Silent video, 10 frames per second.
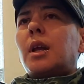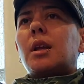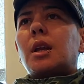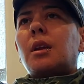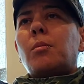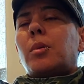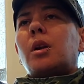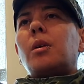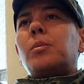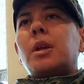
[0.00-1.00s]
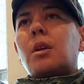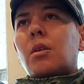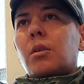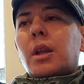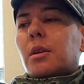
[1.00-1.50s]
getting bought up,
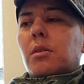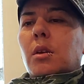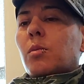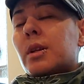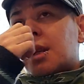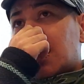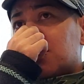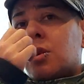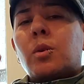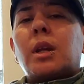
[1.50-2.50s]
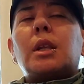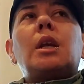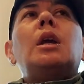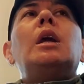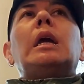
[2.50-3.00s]
or rented out so quickly.